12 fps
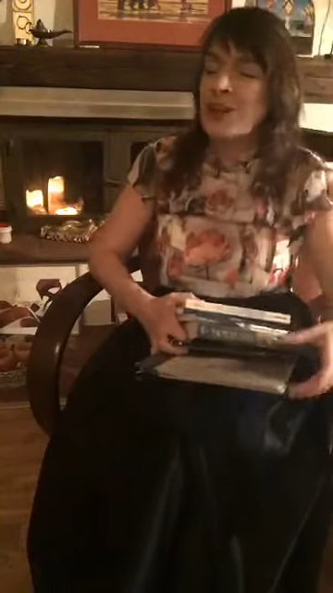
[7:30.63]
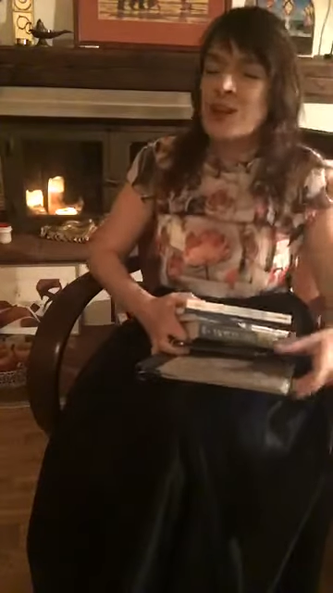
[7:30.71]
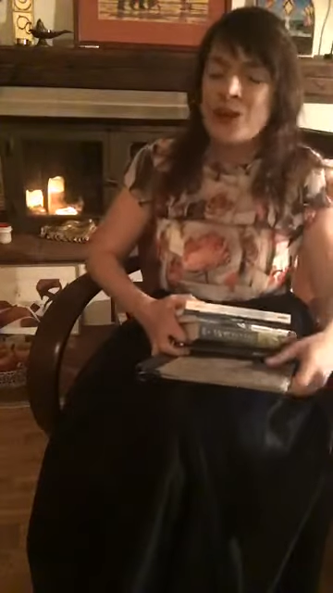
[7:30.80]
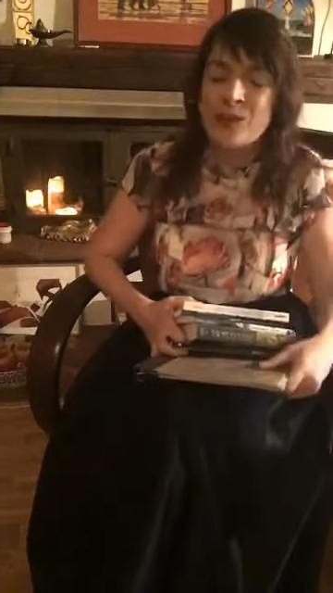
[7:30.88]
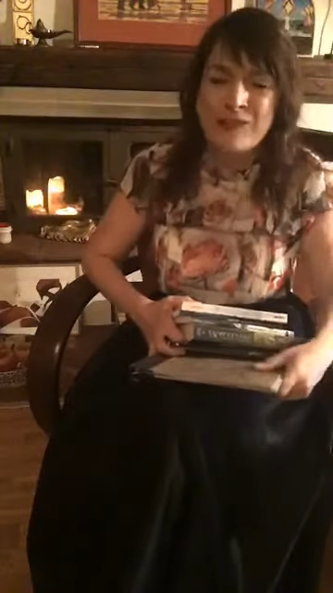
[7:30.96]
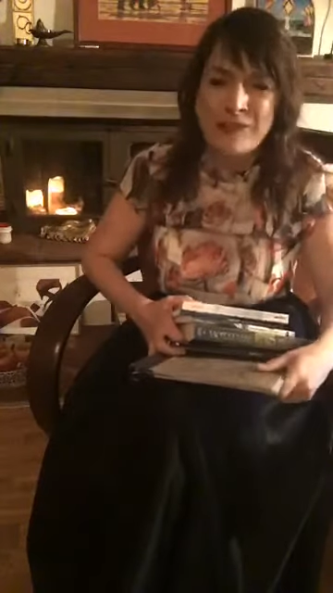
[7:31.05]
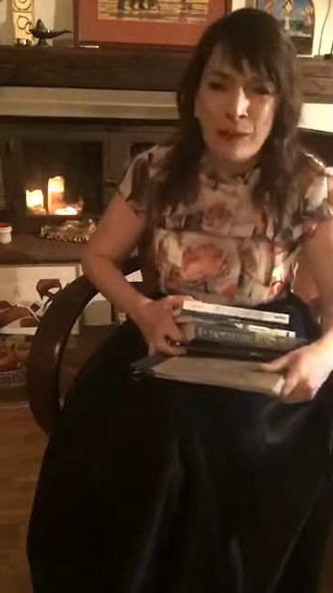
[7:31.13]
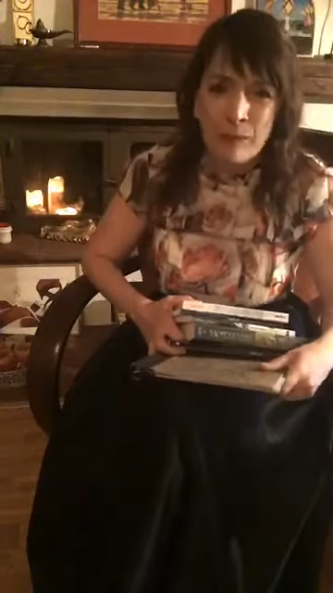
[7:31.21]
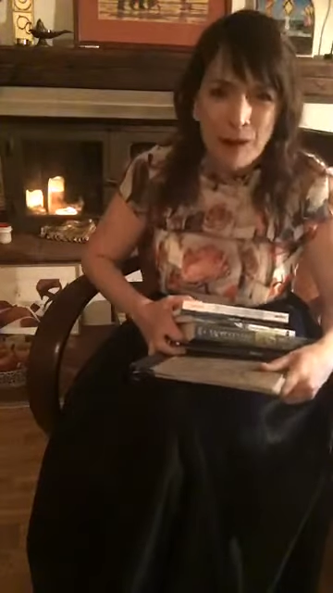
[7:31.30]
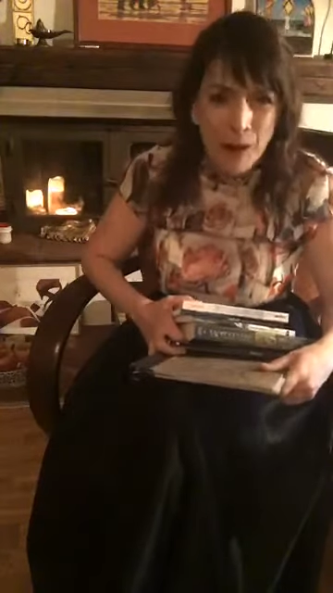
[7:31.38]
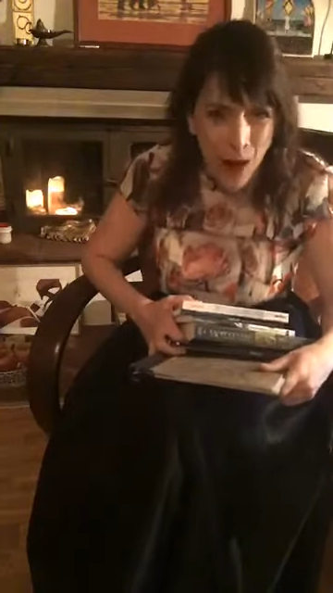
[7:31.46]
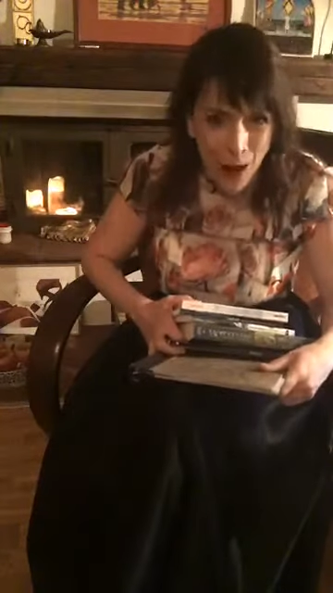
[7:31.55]
could stop
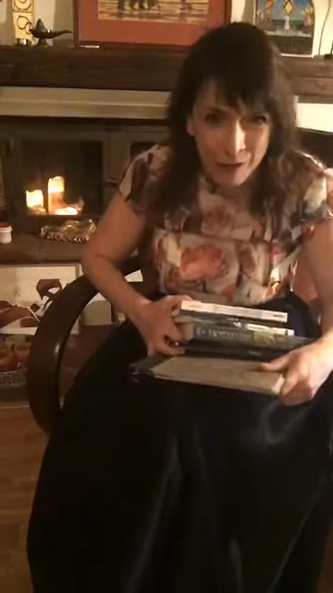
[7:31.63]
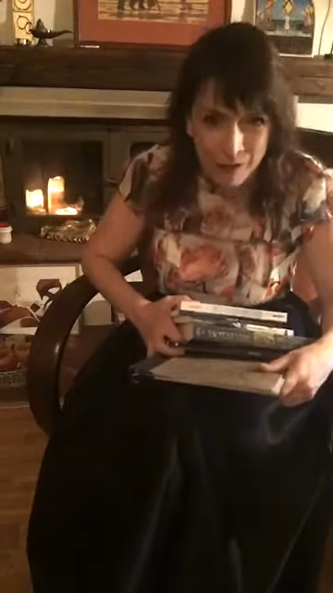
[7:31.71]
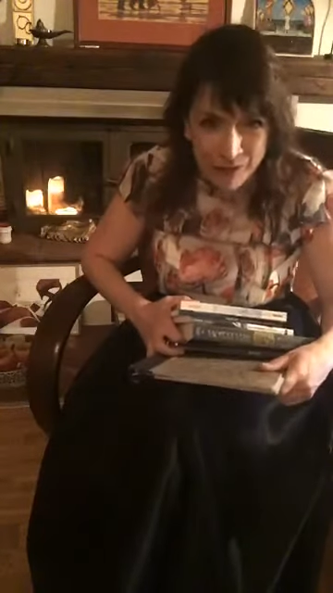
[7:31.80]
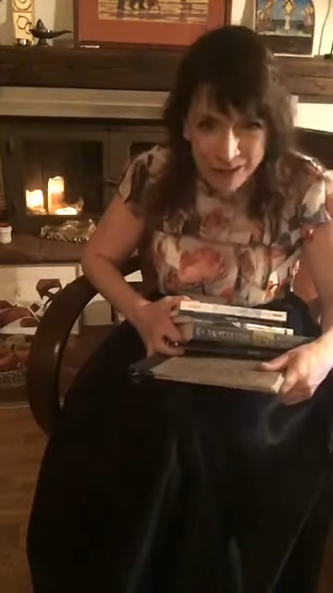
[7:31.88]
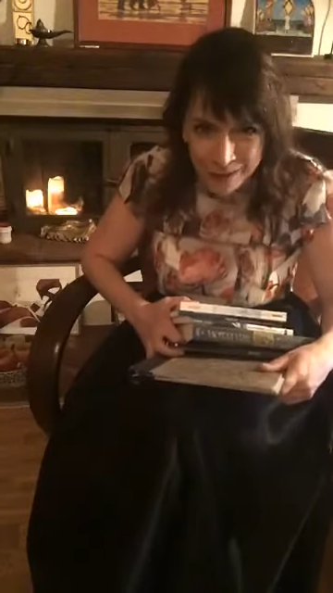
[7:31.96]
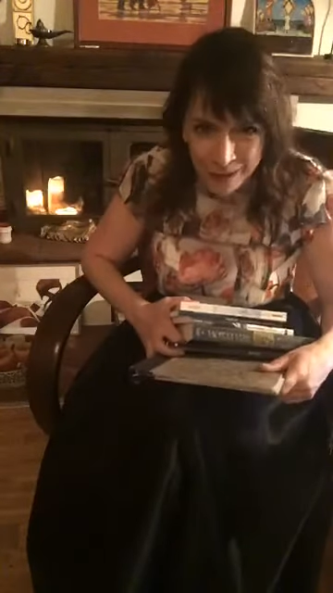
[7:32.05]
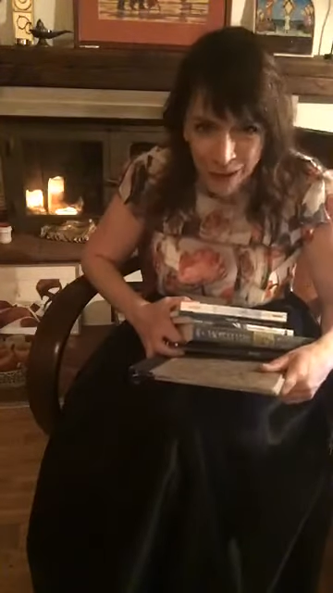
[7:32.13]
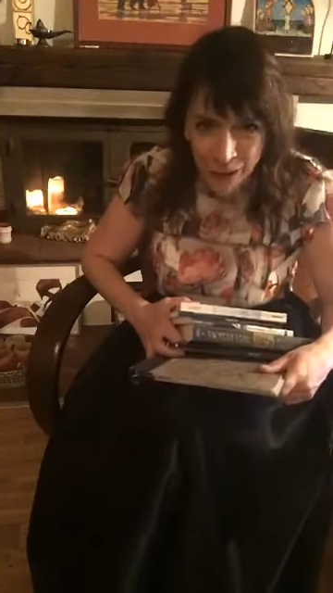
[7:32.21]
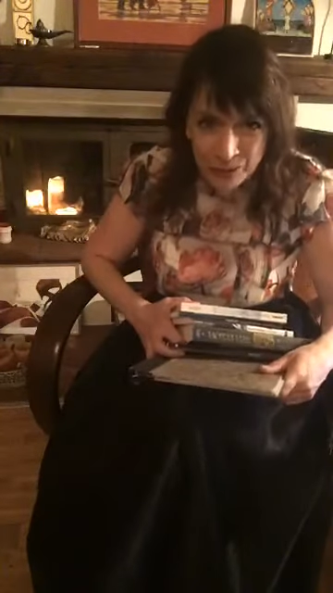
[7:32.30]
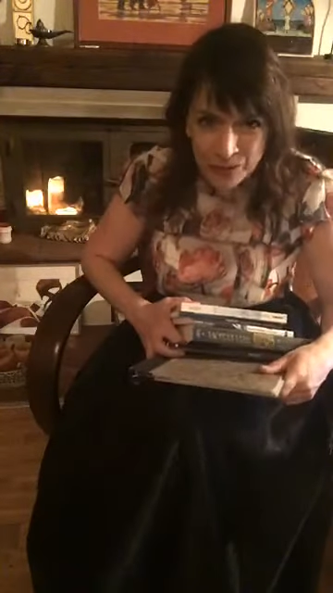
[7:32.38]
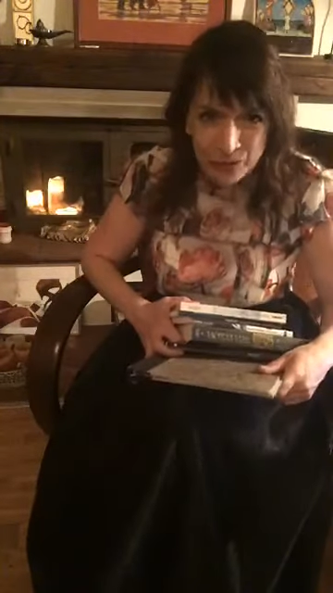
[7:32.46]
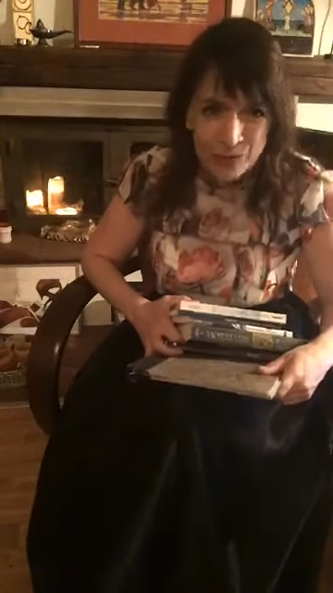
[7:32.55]
laughing the
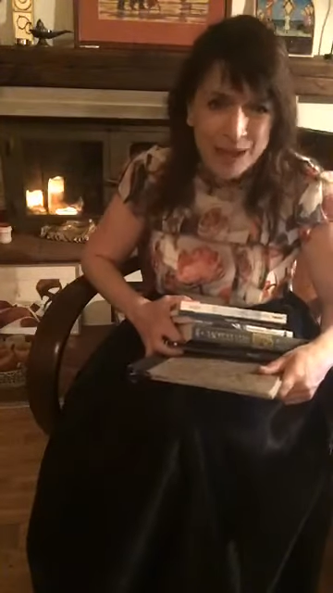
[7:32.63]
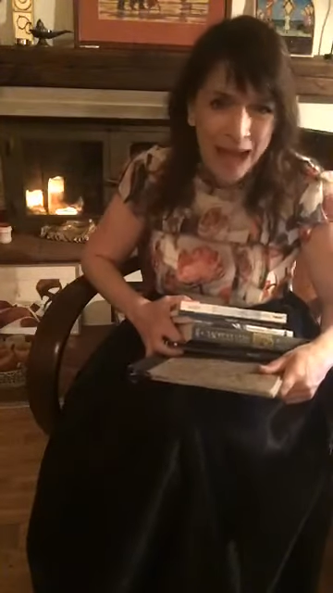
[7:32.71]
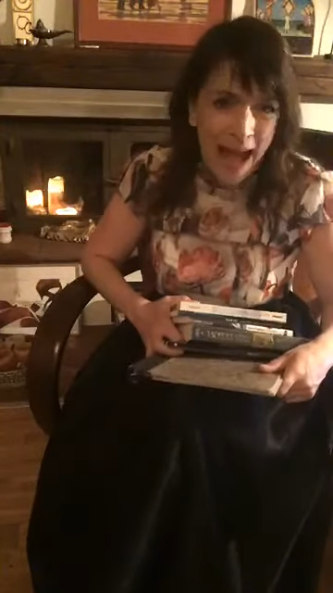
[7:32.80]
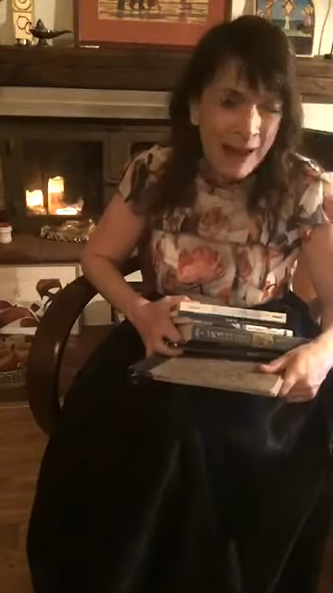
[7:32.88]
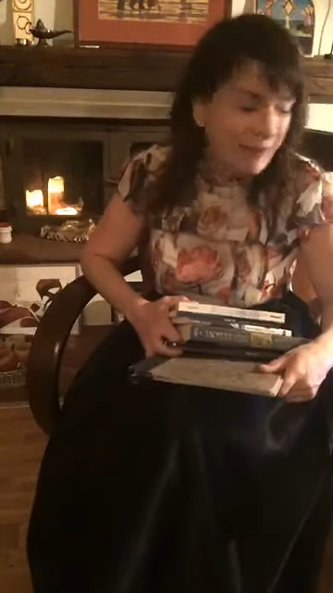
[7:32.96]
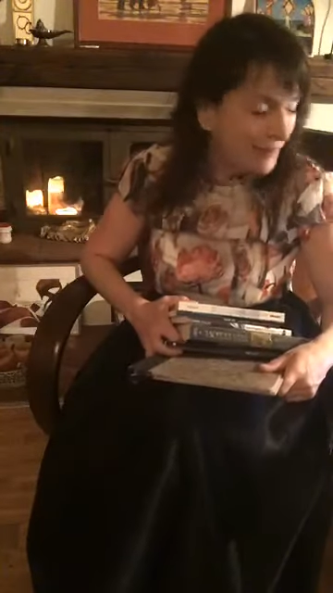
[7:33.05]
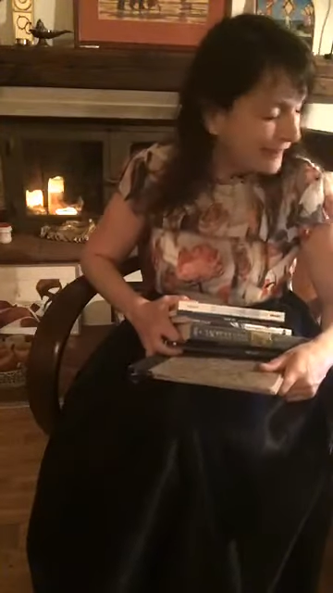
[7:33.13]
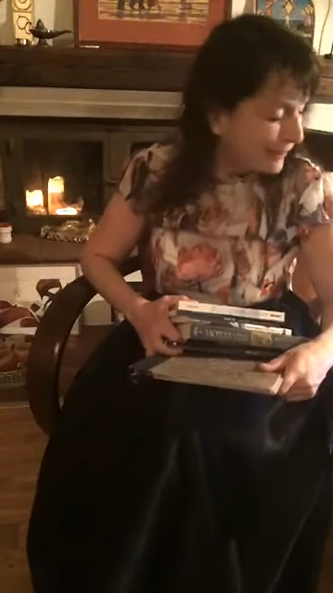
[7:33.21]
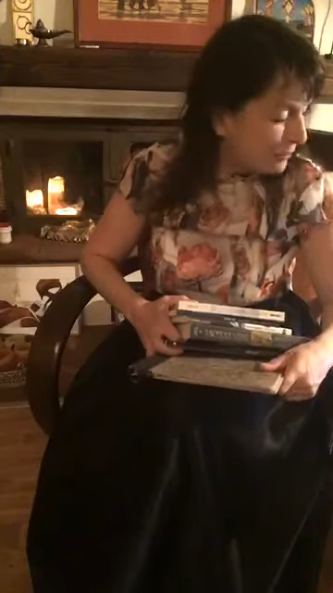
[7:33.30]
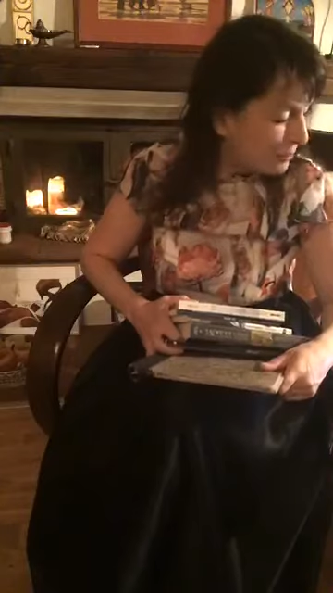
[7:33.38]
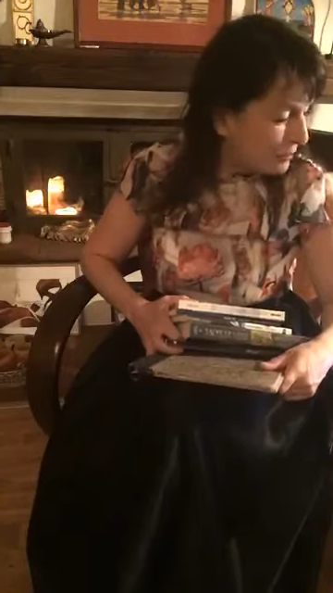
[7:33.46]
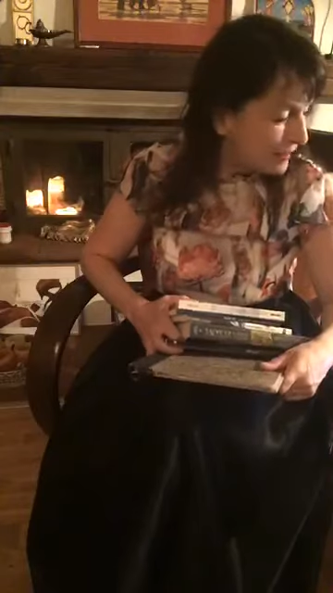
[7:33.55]
whole 3 hours that
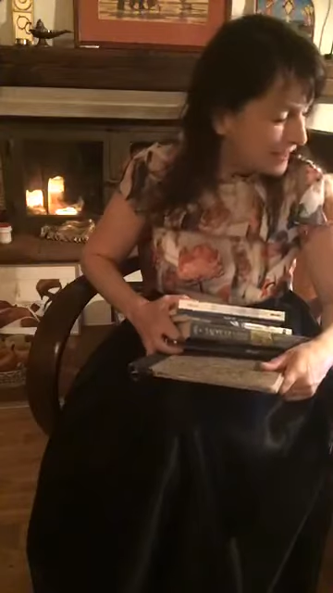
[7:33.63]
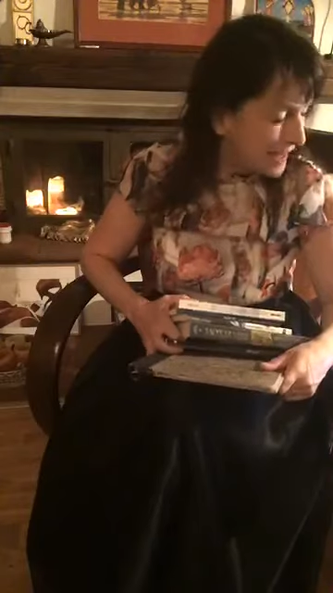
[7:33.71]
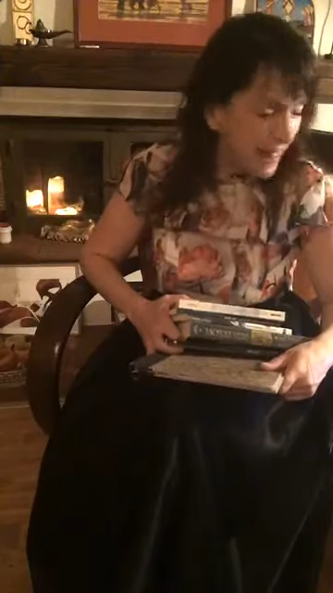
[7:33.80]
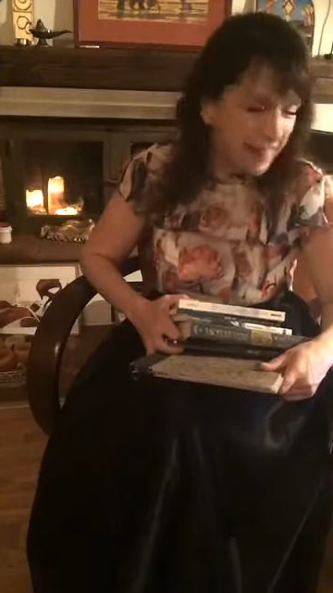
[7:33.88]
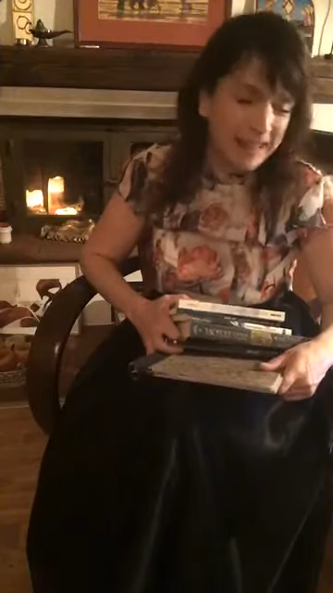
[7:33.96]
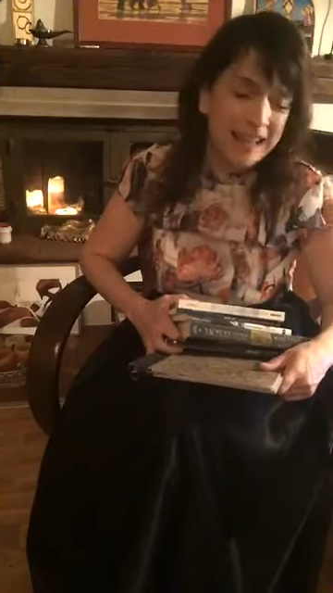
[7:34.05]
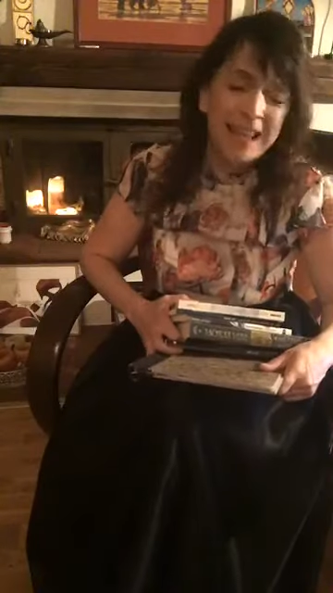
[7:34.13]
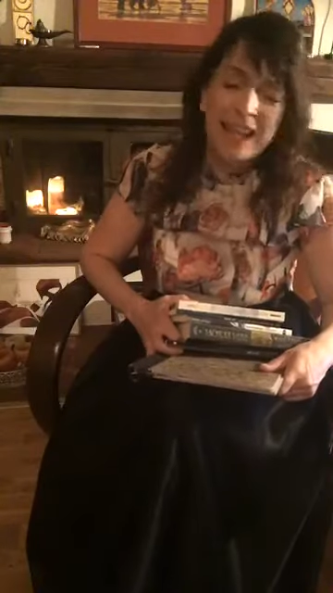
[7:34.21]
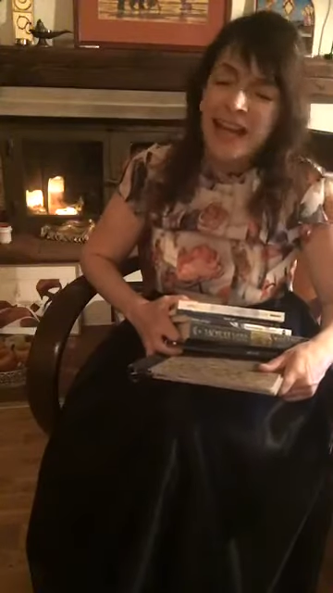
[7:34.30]
we were together,